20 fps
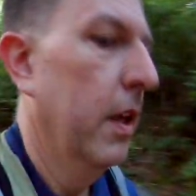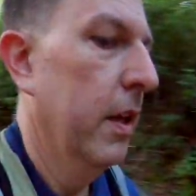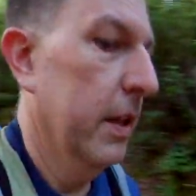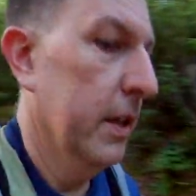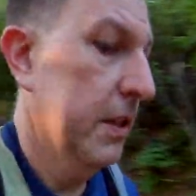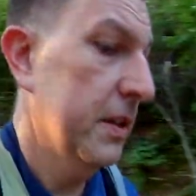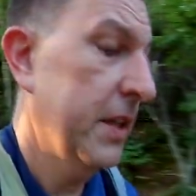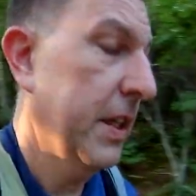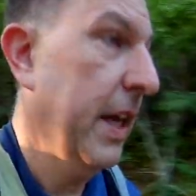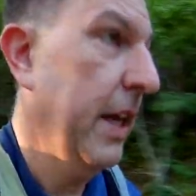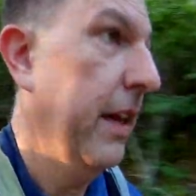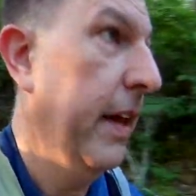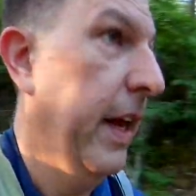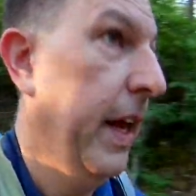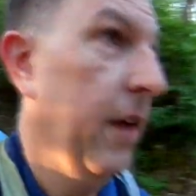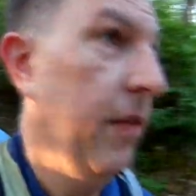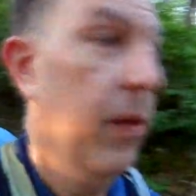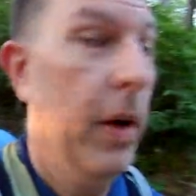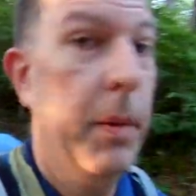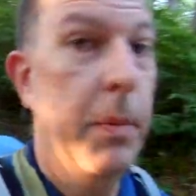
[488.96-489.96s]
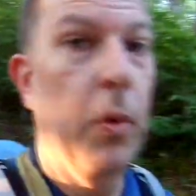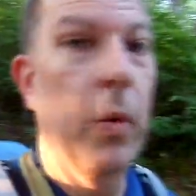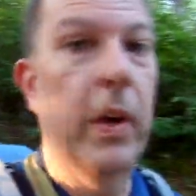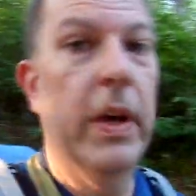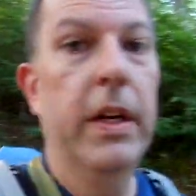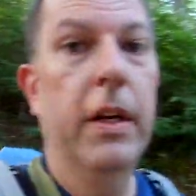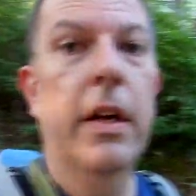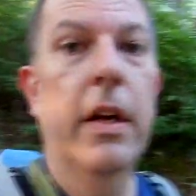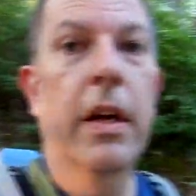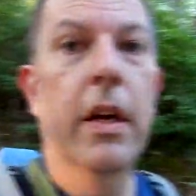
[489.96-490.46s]
this is kind of the halfway
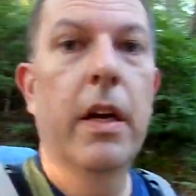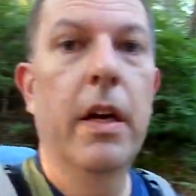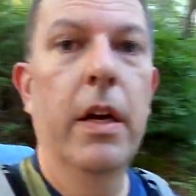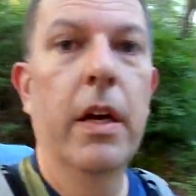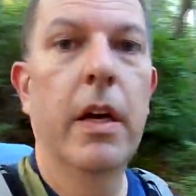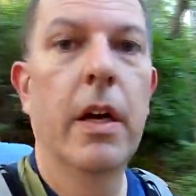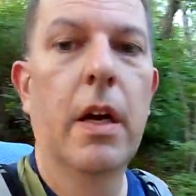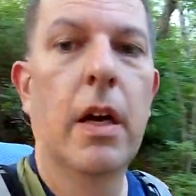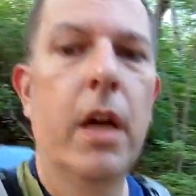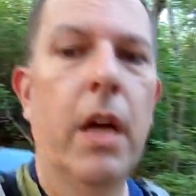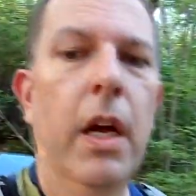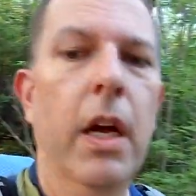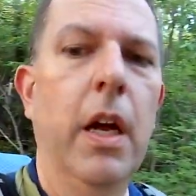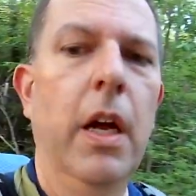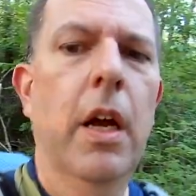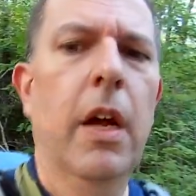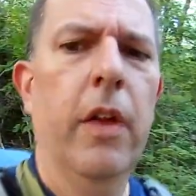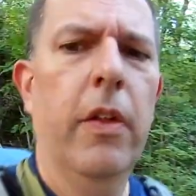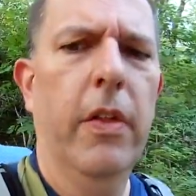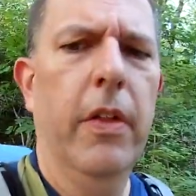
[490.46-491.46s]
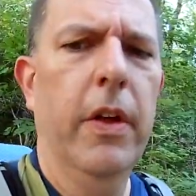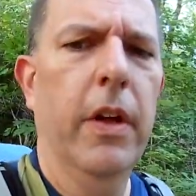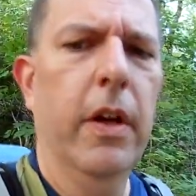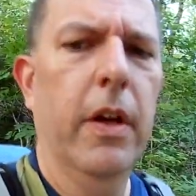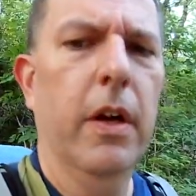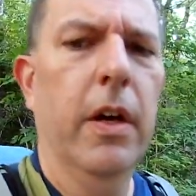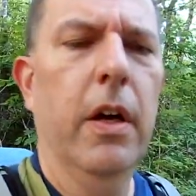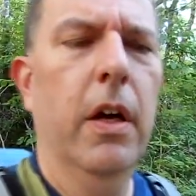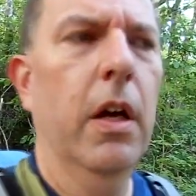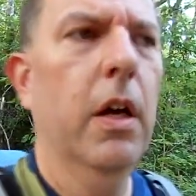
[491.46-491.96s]
point.
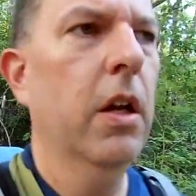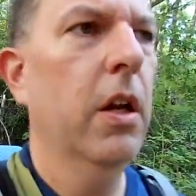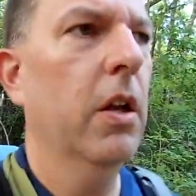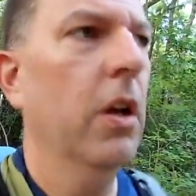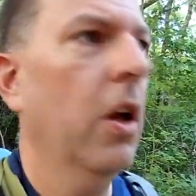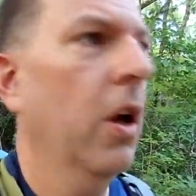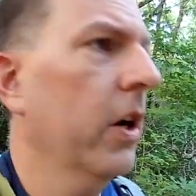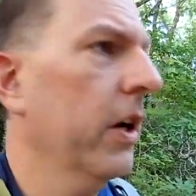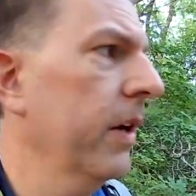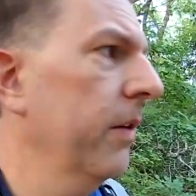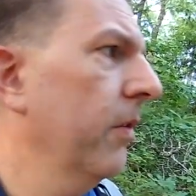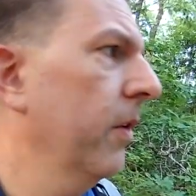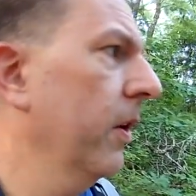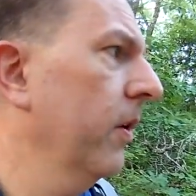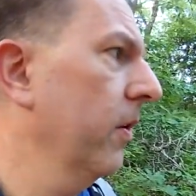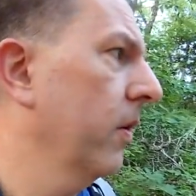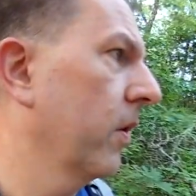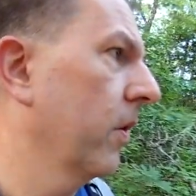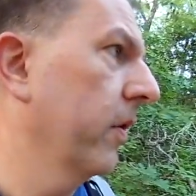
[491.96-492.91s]
The logging road,